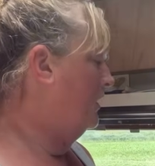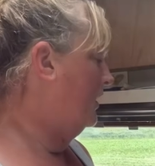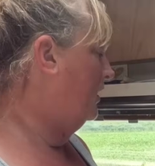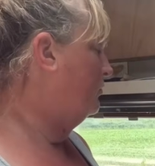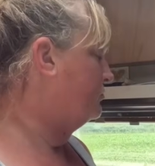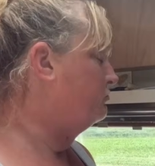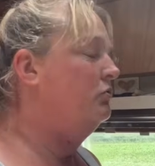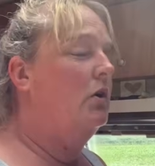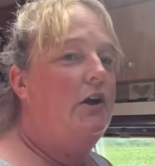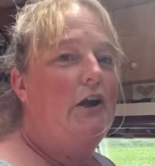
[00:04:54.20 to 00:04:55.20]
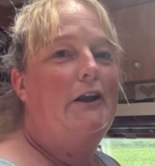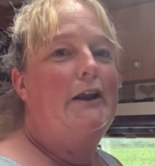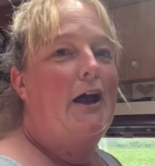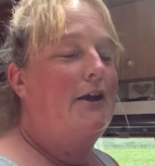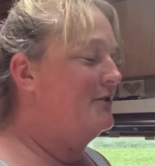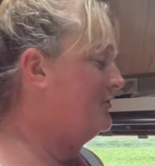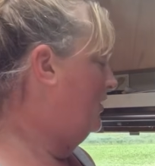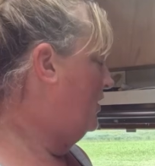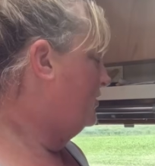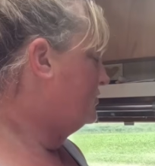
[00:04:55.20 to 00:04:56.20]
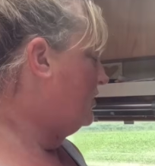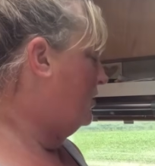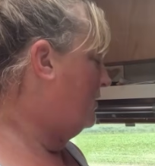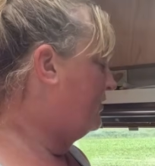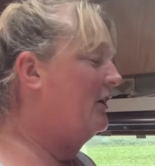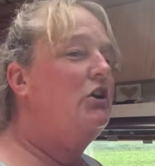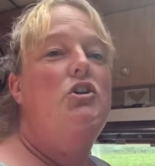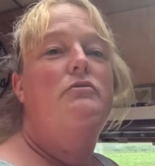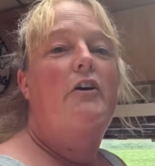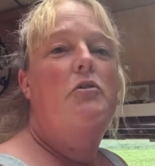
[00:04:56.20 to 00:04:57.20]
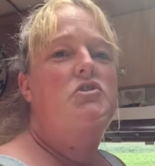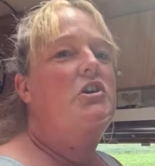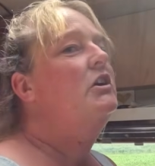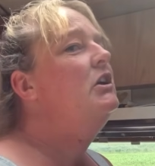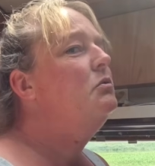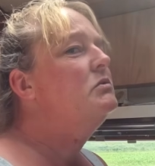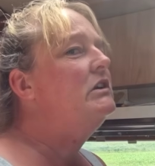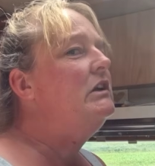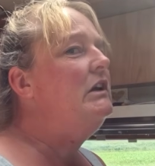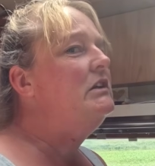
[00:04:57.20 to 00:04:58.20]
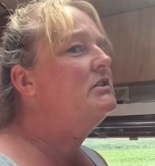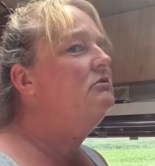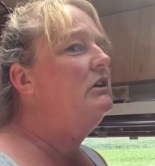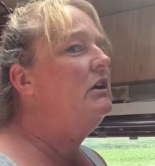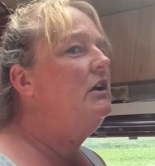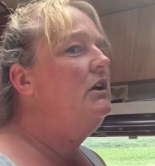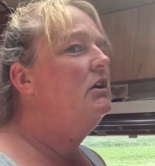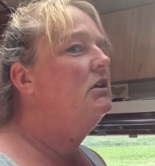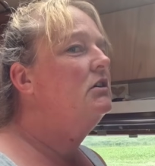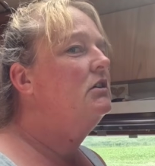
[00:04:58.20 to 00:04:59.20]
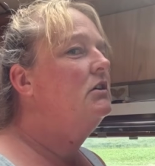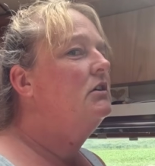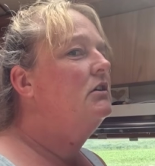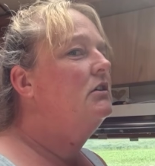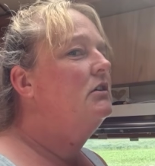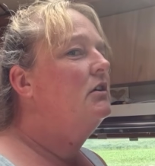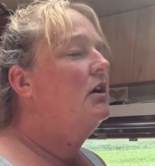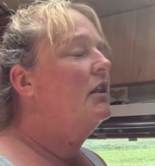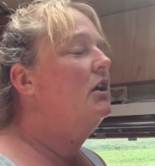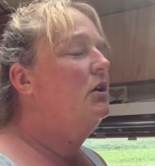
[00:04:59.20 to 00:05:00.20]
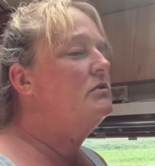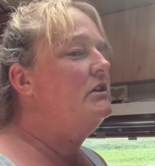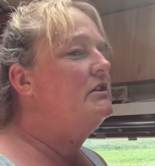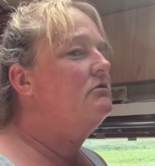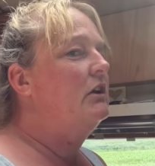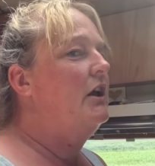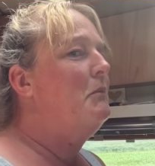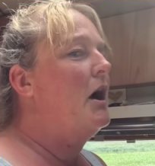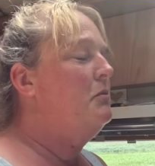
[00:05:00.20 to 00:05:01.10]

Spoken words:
It was really nice. So thank you very much. I think it was Lisa and Lee. I I think it was Lisa and Lee, I might